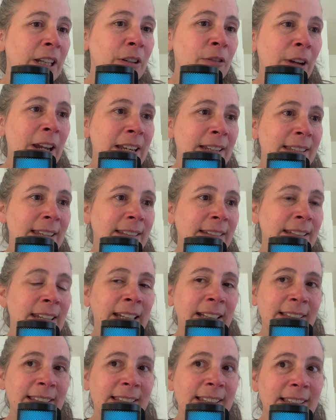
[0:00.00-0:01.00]
great
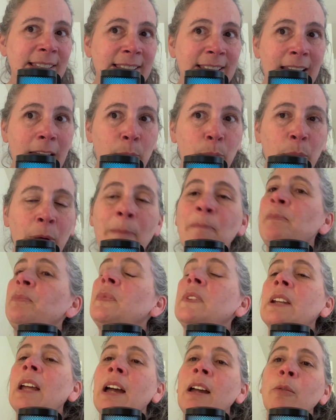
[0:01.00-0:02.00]
next step.
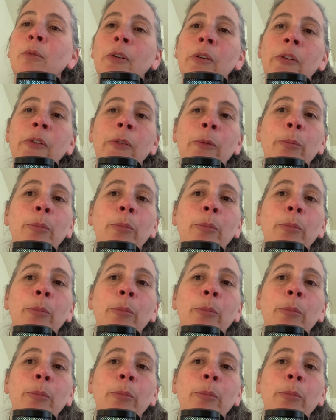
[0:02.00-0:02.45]
I was